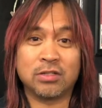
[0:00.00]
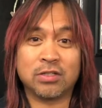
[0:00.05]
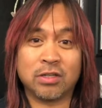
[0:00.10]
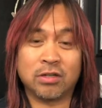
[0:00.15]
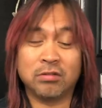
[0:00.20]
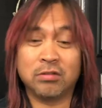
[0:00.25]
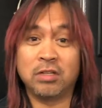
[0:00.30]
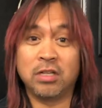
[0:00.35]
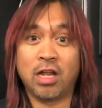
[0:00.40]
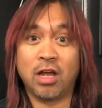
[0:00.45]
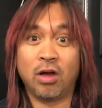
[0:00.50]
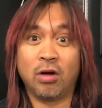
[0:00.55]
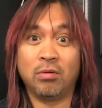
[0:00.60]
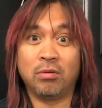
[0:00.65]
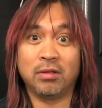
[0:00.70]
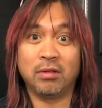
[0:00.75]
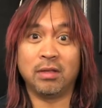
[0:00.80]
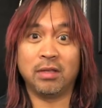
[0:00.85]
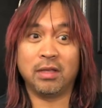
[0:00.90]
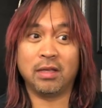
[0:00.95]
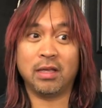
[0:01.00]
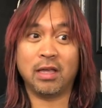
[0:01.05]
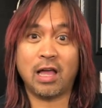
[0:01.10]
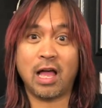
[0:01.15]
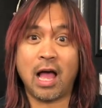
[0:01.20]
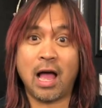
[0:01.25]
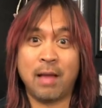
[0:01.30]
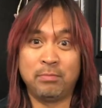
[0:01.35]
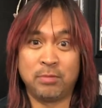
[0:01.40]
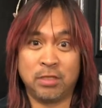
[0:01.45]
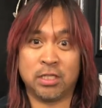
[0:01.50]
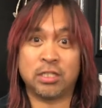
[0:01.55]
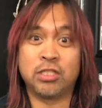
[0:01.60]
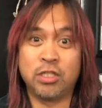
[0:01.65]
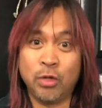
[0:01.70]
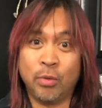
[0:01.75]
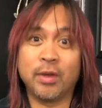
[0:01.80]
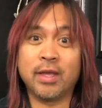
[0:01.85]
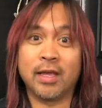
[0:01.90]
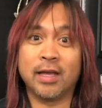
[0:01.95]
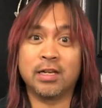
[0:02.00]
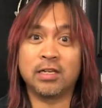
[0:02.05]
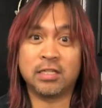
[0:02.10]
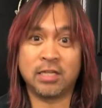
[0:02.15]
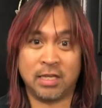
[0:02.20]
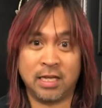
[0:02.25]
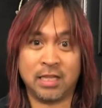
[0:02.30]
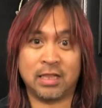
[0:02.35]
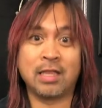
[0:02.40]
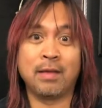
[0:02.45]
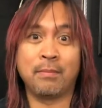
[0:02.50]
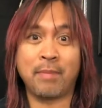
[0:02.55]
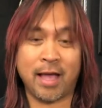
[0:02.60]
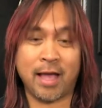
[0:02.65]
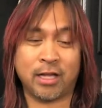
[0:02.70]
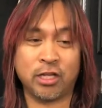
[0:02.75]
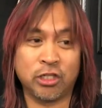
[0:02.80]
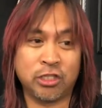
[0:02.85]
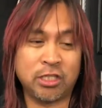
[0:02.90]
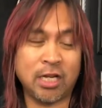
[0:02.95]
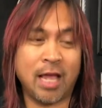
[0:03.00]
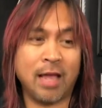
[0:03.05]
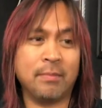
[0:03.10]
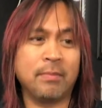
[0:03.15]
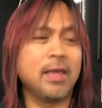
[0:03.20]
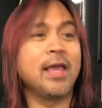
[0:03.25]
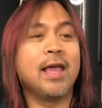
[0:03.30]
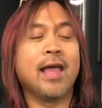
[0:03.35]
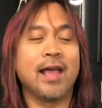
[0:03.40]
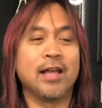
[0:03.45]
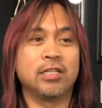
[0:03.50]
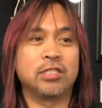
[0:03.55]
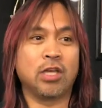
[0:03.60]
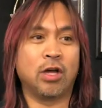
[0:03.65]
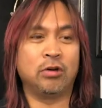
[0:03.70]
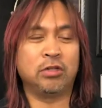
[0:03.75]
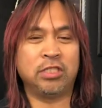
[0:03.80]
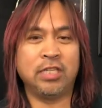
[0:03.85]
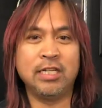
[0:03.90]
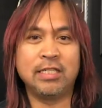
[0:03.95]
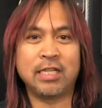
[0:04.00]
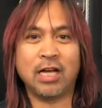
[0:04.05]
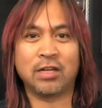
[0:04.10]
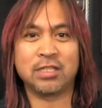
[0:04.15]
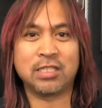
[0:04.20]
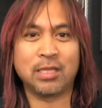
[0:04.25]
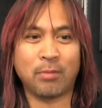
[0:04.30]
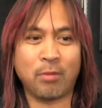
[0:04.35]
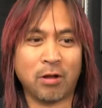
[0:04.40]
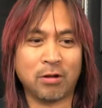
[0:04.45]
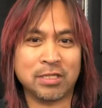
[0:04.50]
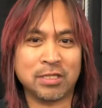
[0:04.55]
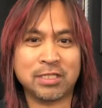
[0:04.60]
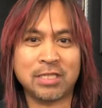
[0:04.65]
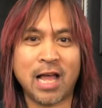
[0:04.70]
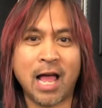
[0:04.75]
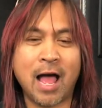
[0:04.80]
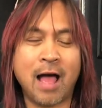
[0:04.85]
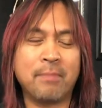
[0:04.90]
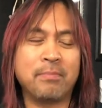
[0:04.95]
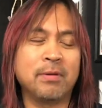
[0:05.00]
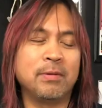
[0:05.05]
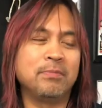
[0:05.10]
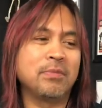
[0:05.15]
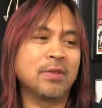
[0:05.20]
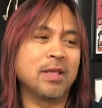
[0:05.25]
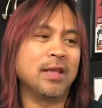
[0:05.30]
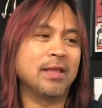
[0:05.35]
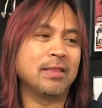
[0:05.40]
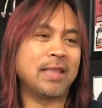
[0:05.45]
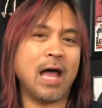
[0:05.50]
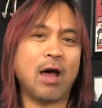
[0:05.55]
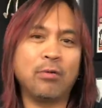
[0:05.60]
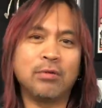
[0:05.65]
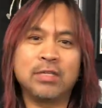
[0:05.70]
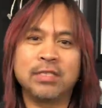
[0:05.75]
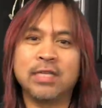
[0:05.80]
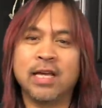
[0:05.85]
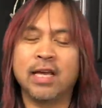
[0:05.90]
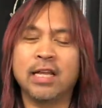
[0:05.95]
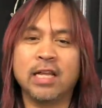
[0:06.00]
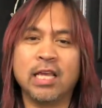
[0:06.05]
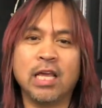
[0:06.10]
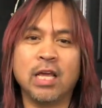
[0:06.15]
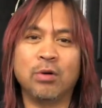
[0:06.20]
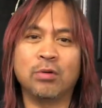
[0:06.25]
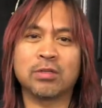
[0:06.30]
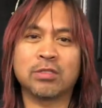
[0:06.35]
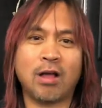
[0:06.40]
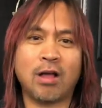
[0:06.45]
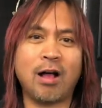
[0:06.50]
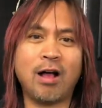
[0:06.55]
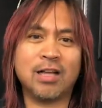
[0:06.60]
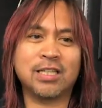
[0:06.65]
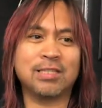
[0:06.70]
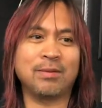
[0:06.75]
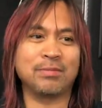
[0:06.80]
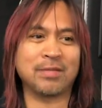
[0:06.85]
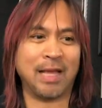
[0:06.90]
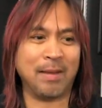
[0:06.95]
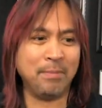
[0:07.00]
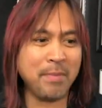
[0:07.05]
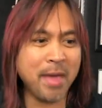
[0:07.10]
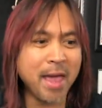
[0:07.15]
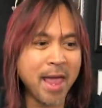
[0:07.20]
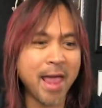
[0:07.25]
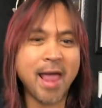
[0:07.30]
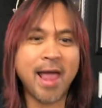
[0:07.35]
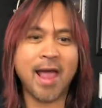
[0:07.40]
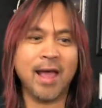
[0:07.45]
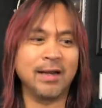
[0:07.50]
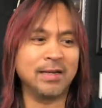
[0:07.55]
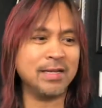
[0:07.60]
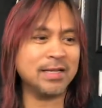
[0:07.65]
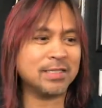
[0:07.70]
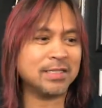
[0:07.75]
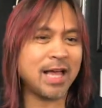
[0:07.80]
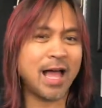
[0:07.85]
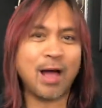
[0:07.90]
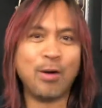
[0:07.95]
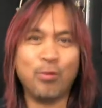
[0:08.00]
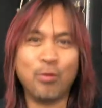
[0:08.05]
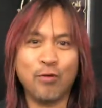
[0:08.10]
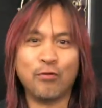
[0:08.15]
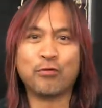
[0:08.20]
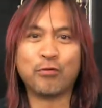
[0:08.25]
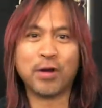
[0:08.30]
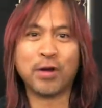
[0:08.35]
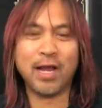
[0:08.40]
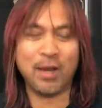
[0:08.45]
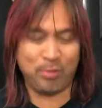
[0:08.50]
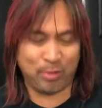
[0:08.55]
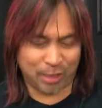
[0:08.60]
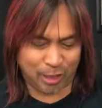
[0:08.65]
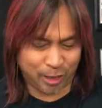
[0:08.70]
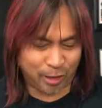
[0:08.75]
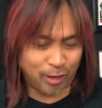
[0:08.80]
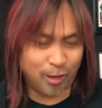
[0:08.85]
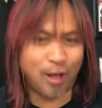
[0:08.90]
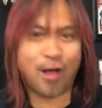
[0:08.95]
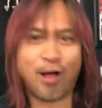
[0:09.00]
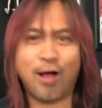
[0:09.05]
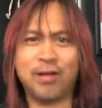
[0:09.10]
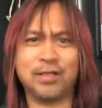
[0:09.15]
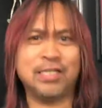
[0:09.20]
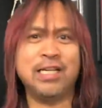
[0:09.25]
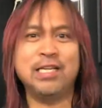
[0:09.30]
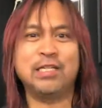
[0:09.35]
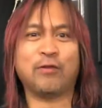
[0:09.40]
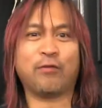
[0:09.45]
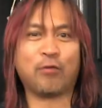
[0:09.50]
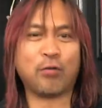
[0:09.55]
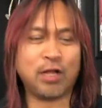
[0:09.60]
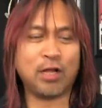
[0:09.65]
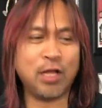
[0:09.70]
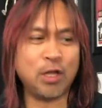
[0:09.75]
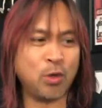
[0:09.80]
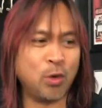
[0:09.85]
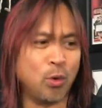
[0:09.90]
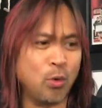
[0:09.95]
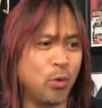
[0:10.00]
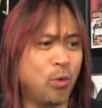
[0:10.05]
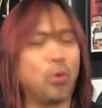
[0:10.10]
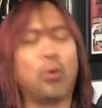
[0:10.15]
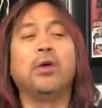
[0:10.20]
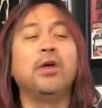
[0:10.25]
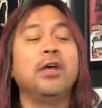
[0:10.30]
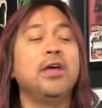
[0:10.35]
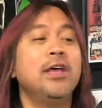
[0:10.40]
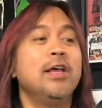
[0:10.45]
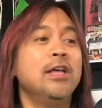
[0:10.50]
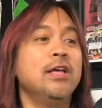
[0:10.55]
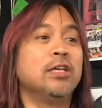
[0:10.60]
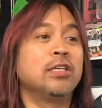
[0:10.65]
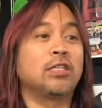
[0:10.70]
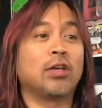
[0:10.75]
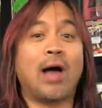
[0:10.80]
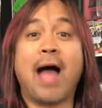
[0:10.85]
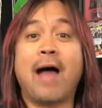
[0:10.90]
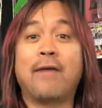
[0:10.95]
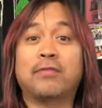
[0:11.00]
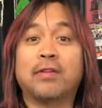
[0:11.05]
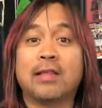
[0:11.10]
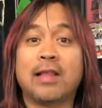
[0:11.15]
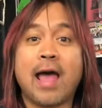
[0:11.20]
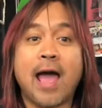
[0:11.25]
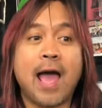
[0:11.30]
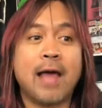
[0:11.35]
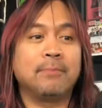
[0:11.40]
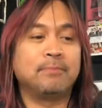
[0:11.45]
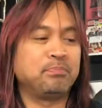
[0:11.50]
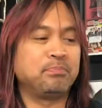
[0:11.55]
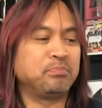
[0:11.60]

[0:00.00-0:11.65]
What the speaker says: her, I'm just doing it to get them back in shape. And so she tells them all to stop. That was it. It was awesome. I was like, man, this guy Wolverine with the claws, he's really cool. So after that,